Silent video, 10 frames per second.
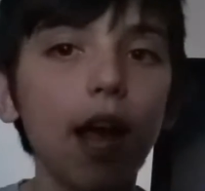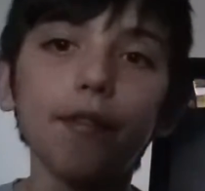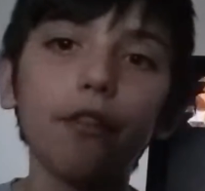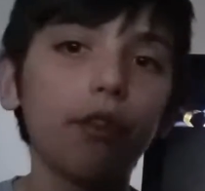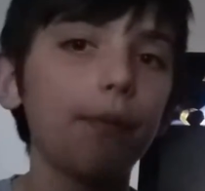
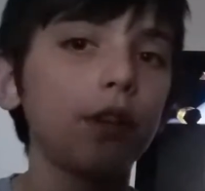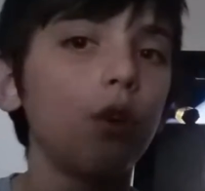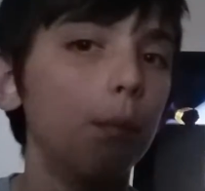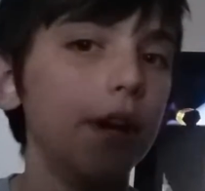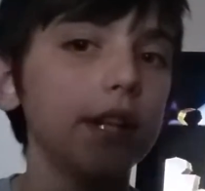and that's something
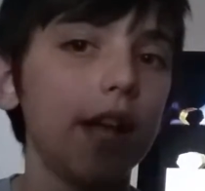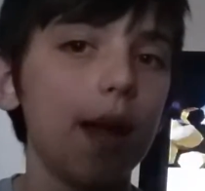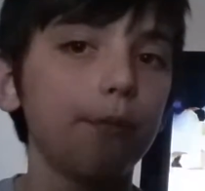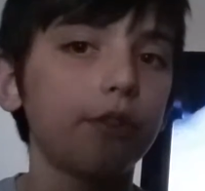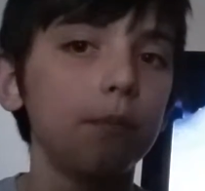not many
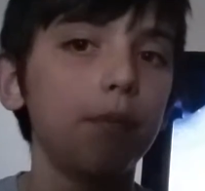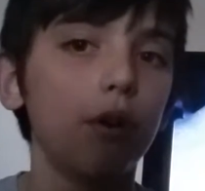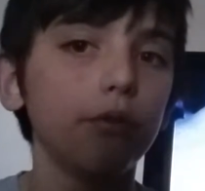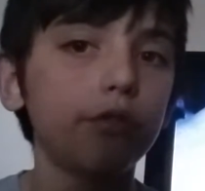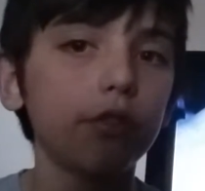games can
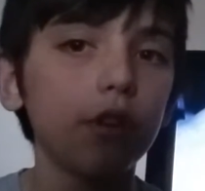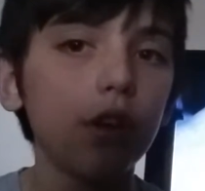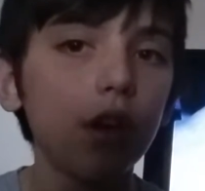boast.